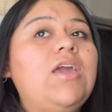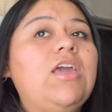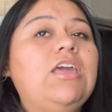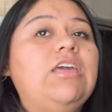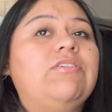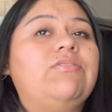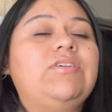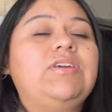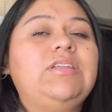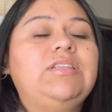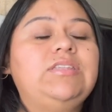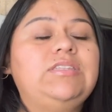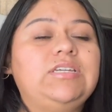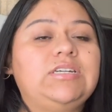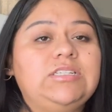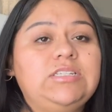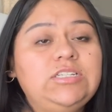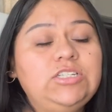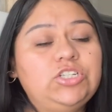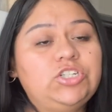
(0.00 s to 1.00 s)
If he
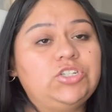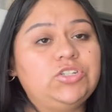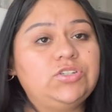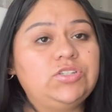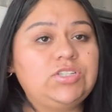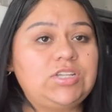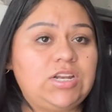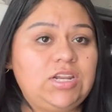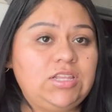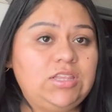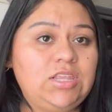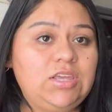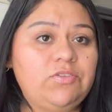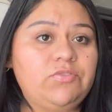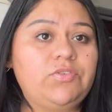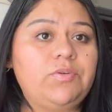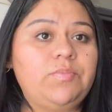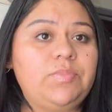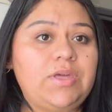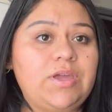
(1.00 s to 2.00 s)
doesn't choose anything
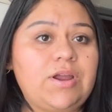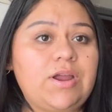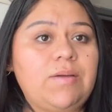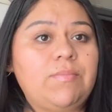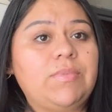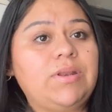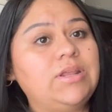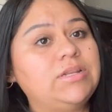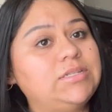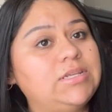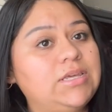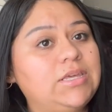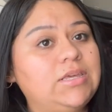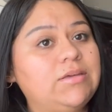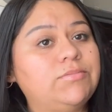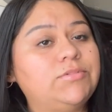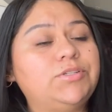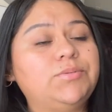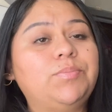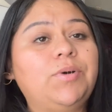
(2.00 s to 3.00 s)
from there, I'm gonna take
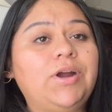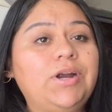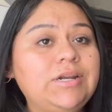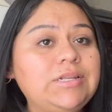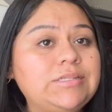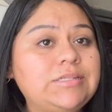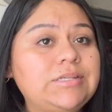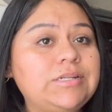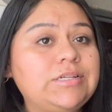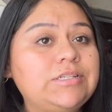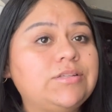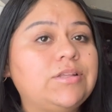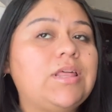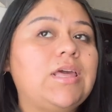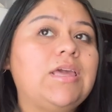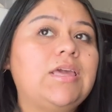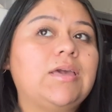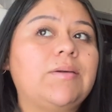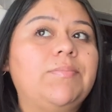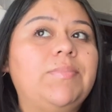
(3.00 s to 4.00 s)
him to Party City so that
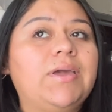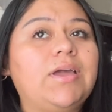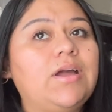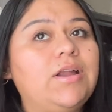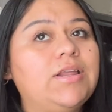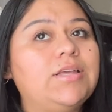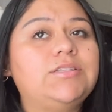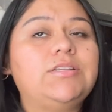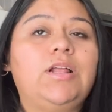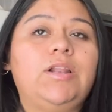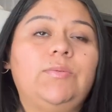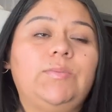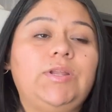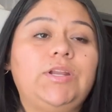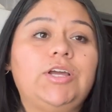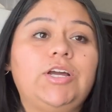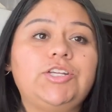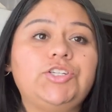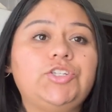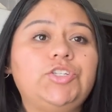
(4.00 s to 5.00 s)
he can pick out his Halloween
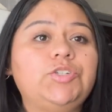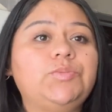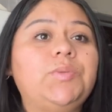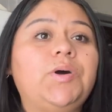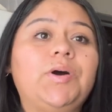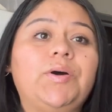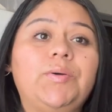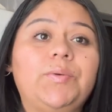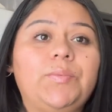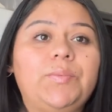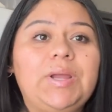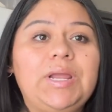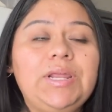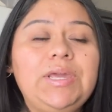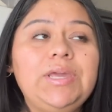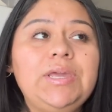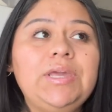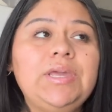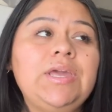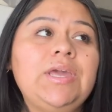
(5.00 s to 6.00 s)
costume
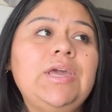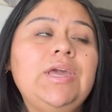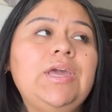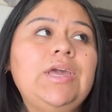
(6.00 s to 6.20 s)
already.